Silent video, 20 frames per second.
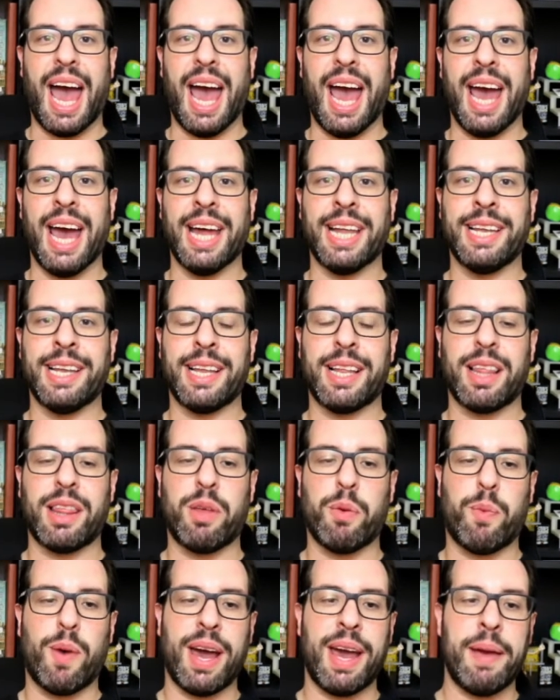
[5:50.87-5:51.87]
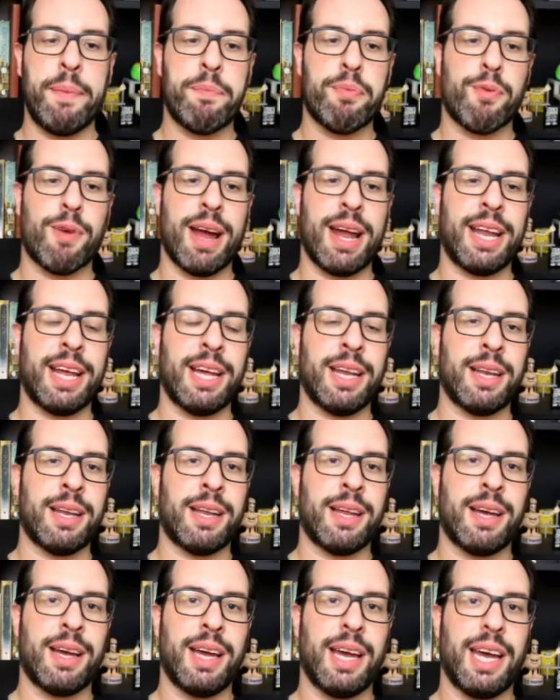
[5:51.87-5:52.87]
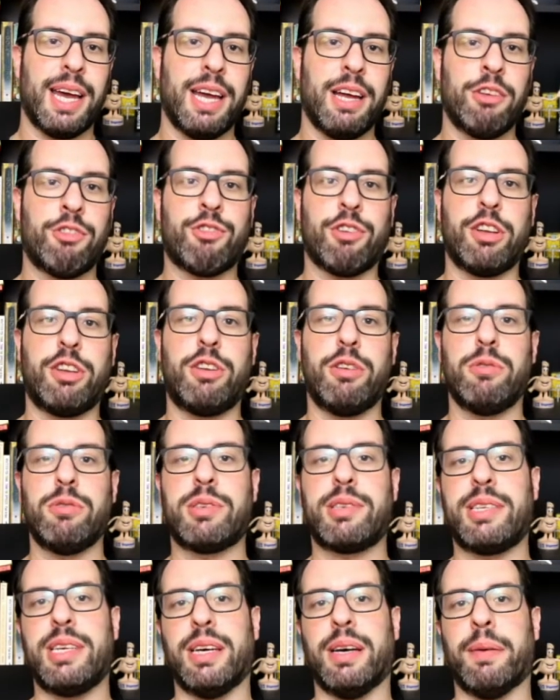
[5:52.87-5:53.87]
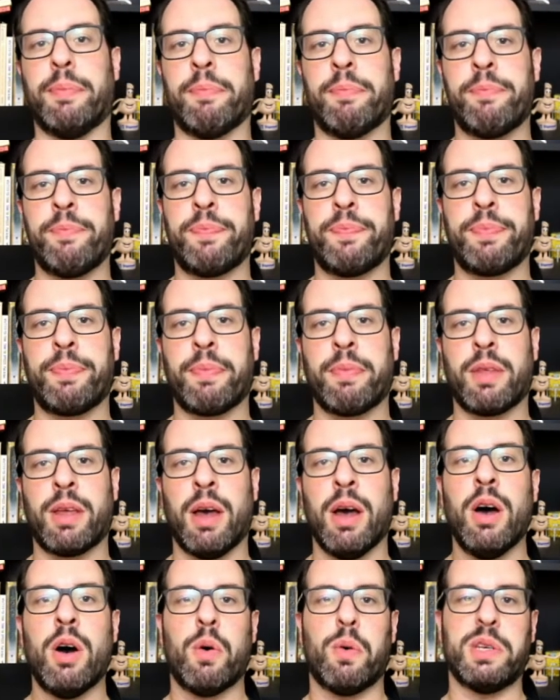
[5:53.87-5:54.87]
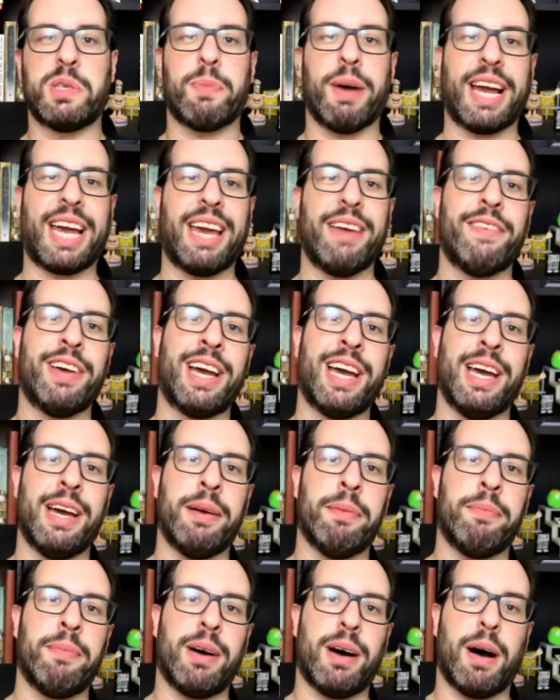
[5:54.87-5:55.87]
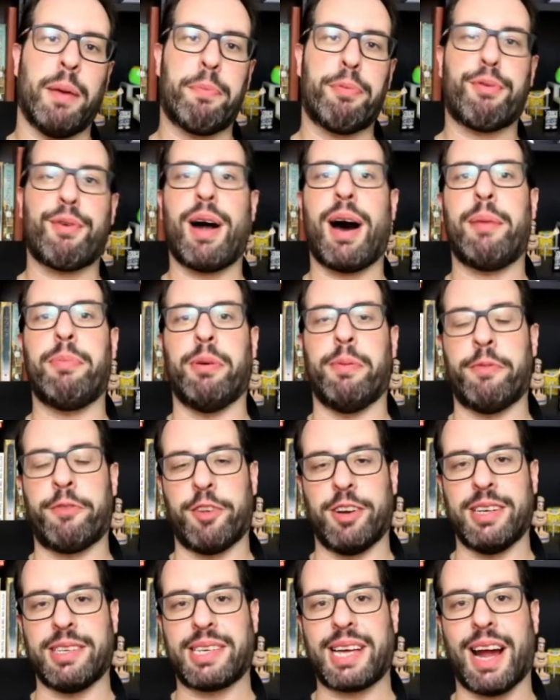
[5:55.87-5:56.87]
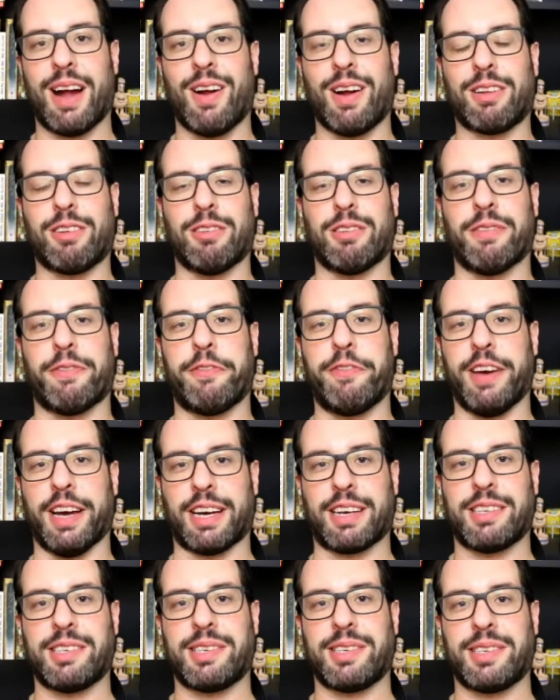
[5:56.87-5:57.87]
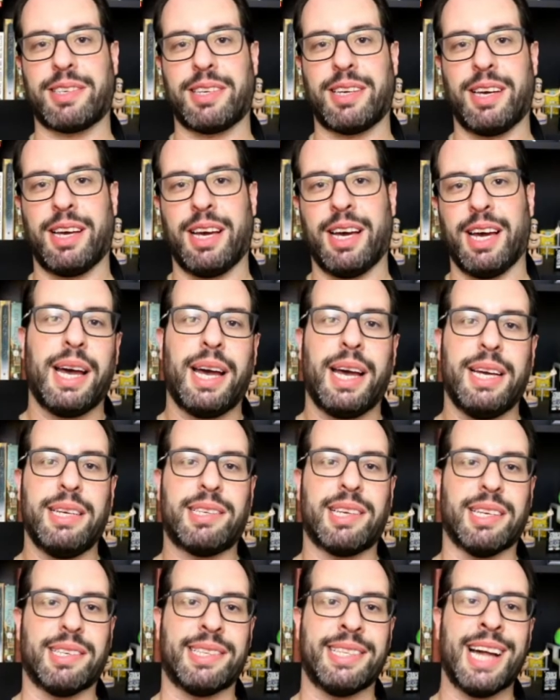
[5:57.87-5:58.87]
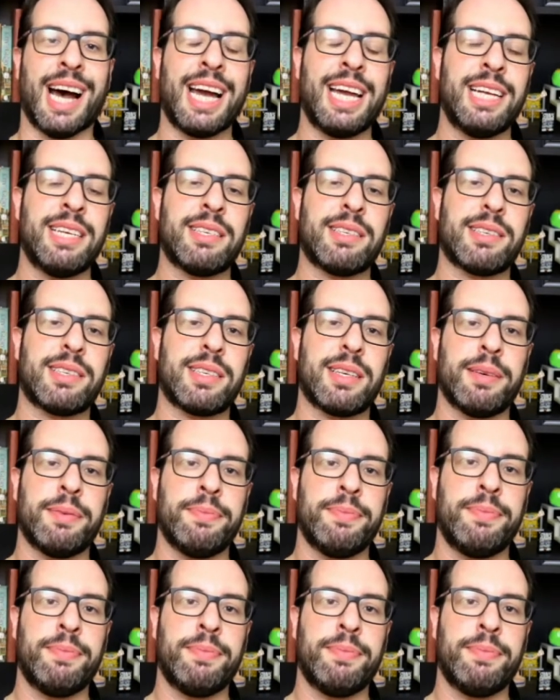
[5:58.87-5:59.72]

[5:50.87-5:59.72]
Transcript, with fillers: And the way Brennan introduced him was by giving him a problem for his character to fix he says, Nydas,